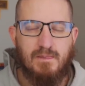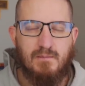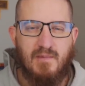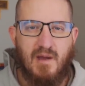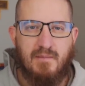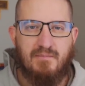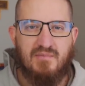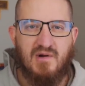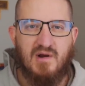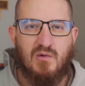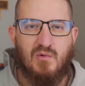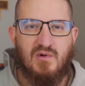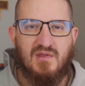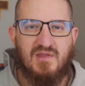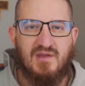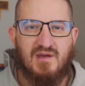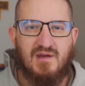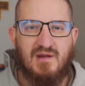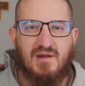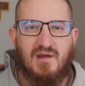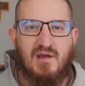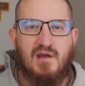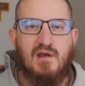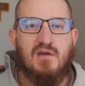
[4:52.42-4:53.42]
might bring with
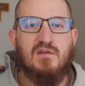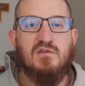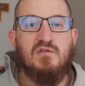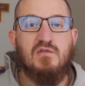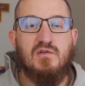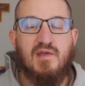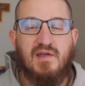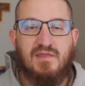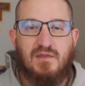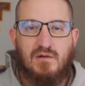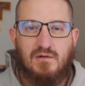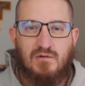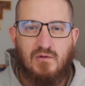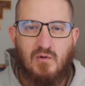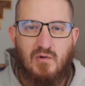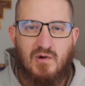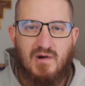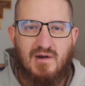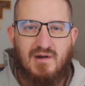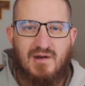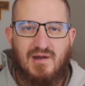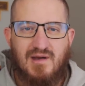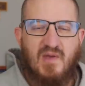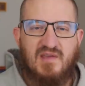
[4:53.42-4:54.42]
it so that the
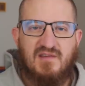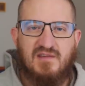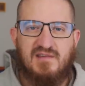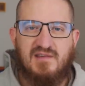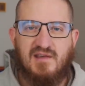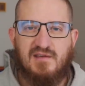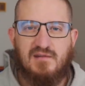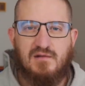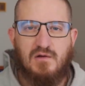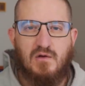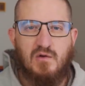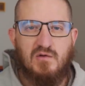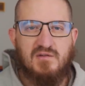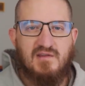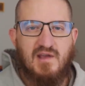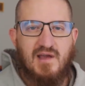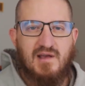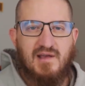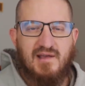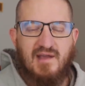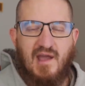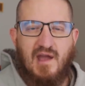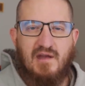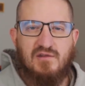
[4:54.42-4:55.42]
Lord, as he says in
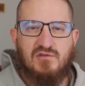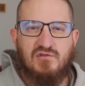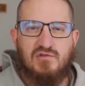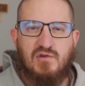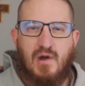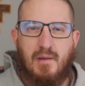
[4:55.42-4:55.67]
Hosea, like I,